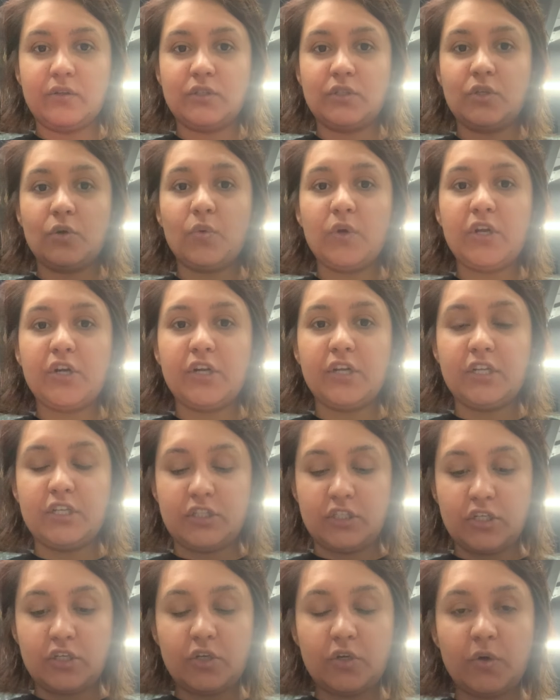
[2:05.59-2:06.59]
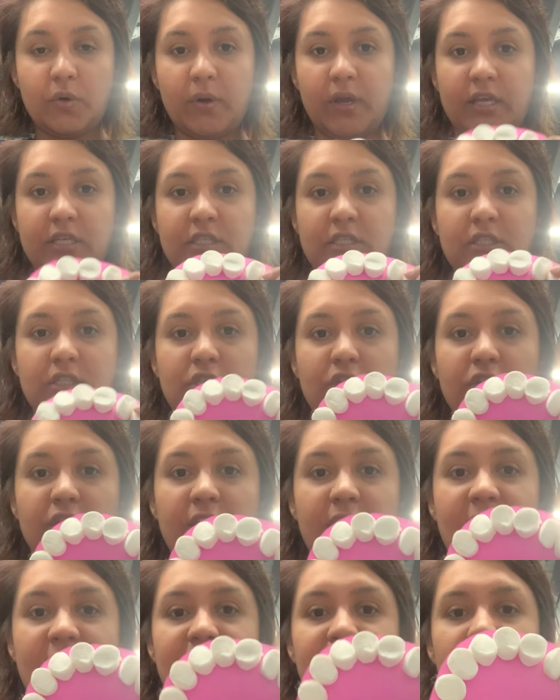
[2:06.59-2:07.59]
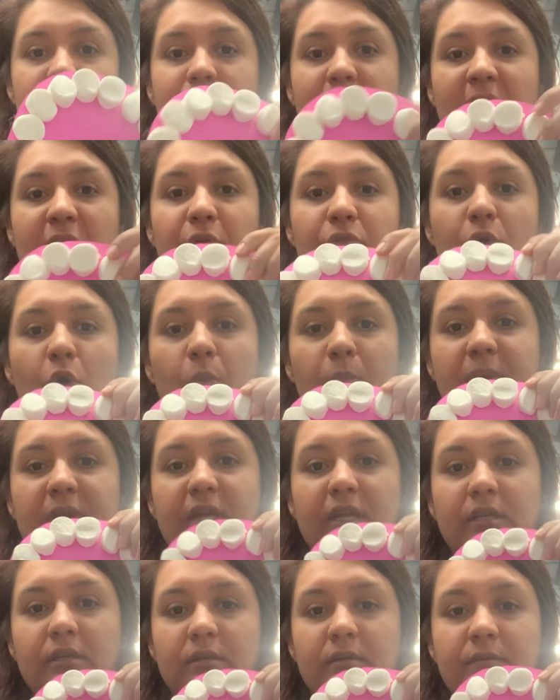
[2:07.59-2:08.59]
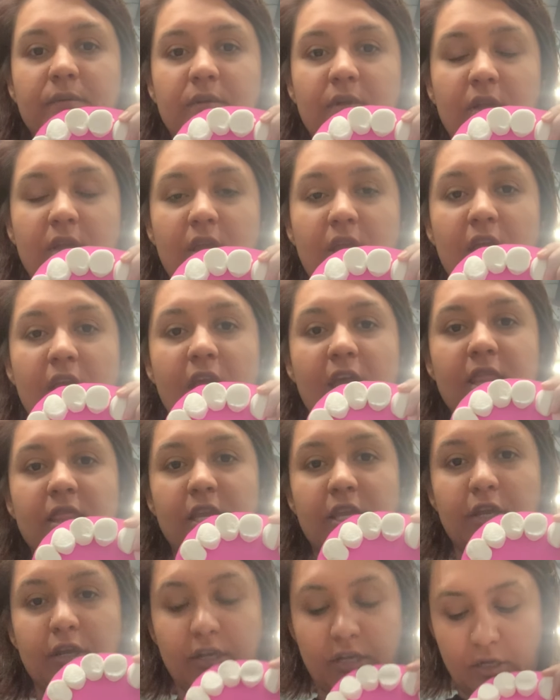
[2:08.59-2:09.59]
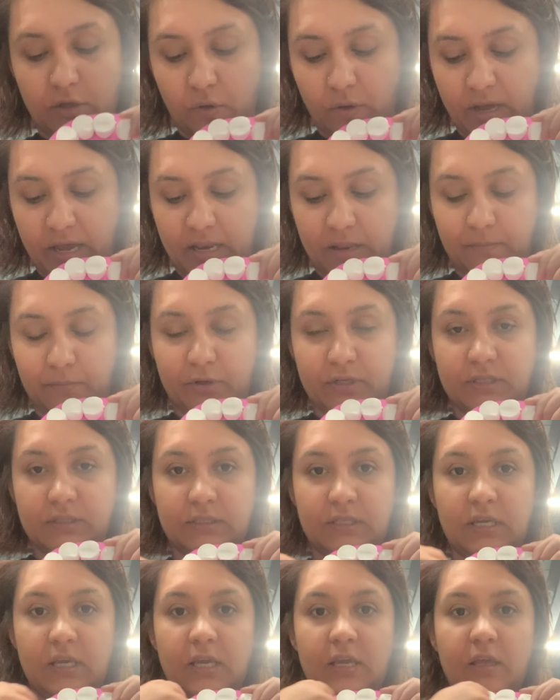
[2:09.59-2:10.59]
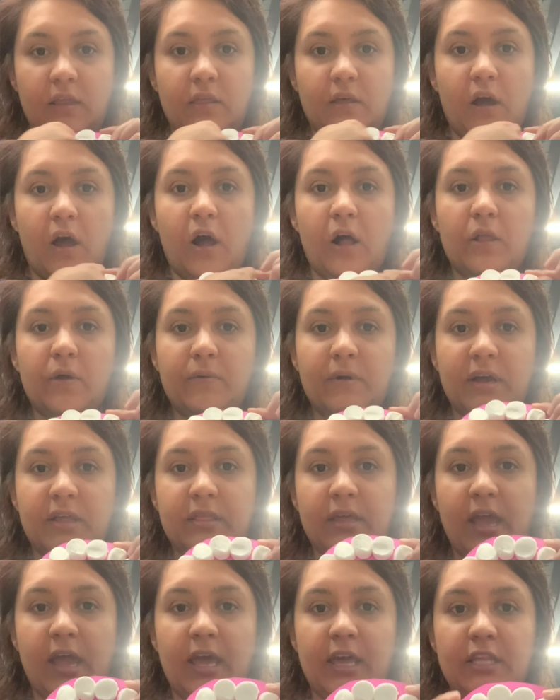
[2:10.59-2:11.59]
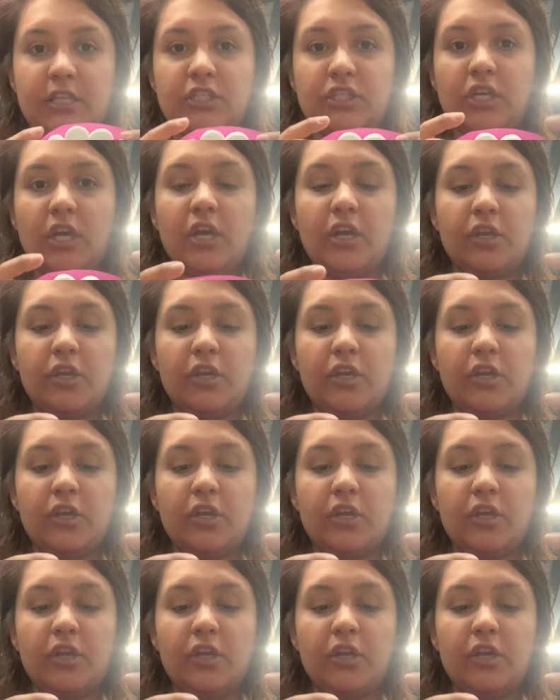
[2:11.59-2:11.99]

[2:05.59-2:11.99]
So what you're gonna do is you're gonna have your mouth open and then you're gonna go ahead and put teeth all around the edge.